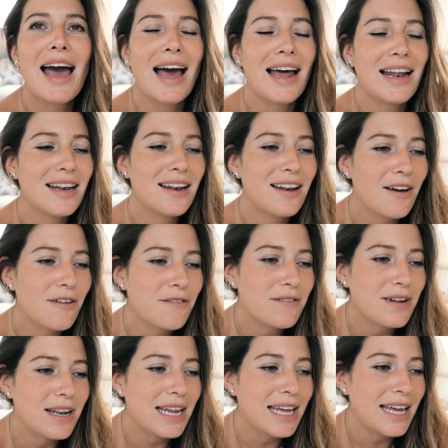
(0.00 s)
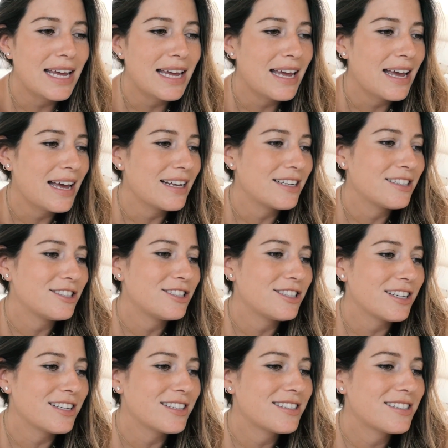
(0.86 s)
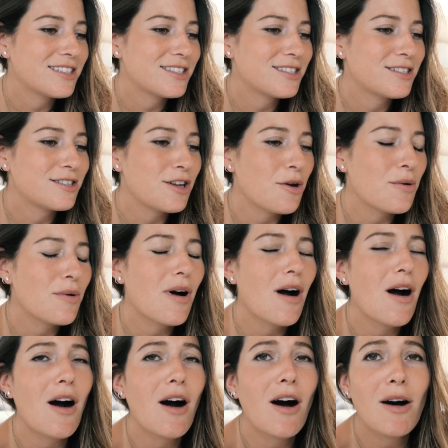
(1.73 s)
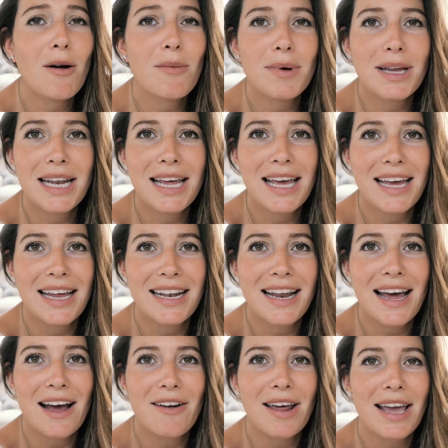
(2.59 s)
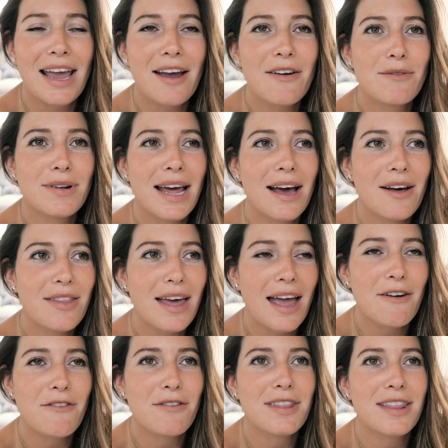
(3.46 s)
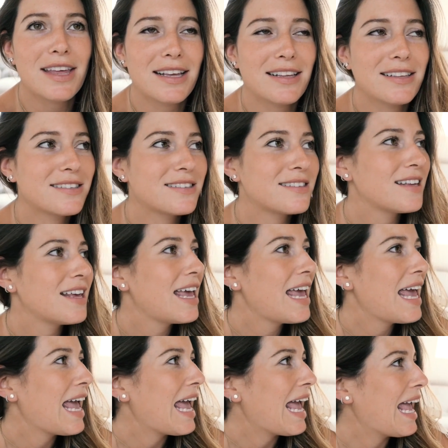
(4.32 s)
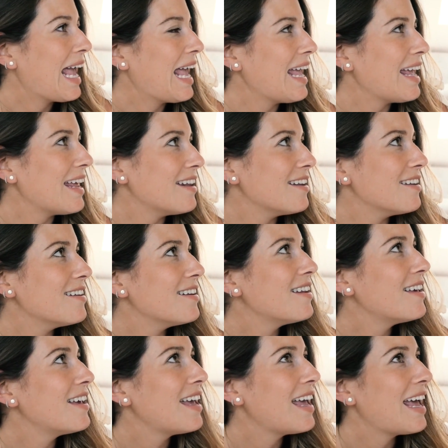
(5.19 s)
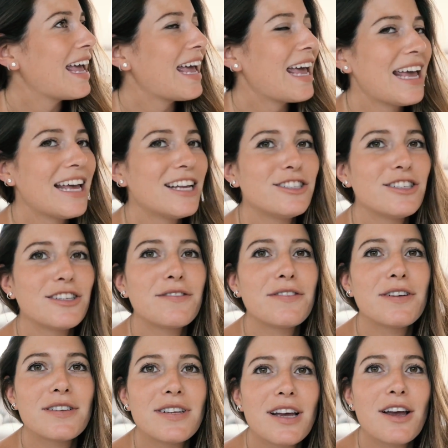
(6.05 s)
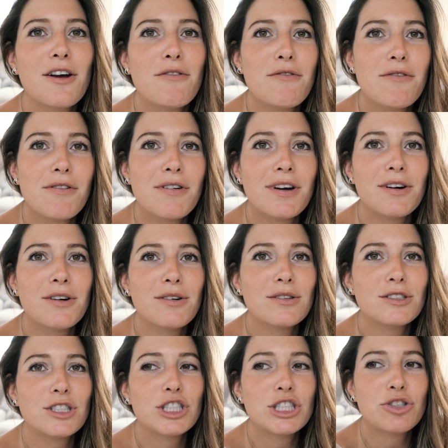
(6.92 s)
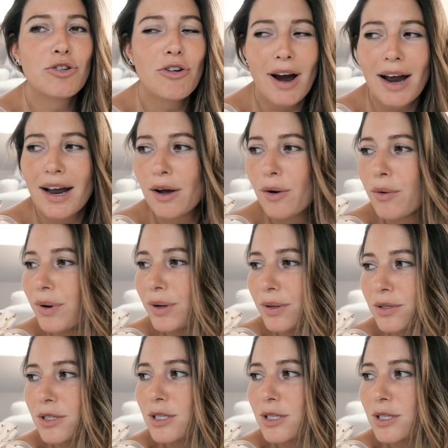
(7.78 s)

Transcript: and lovely and just so calm in here now. Like now that everything's in, it just feels like a real tranquil